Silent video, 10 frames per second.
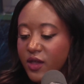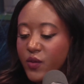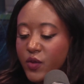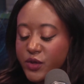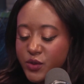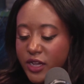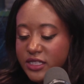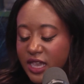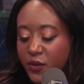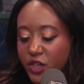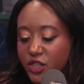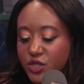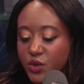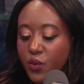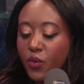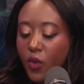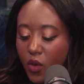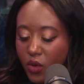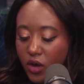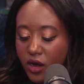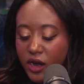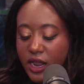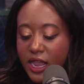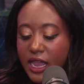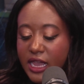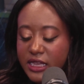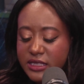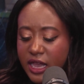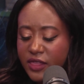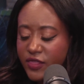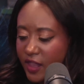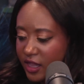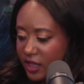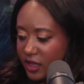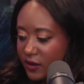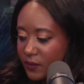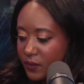The reason why I say we could do more is I think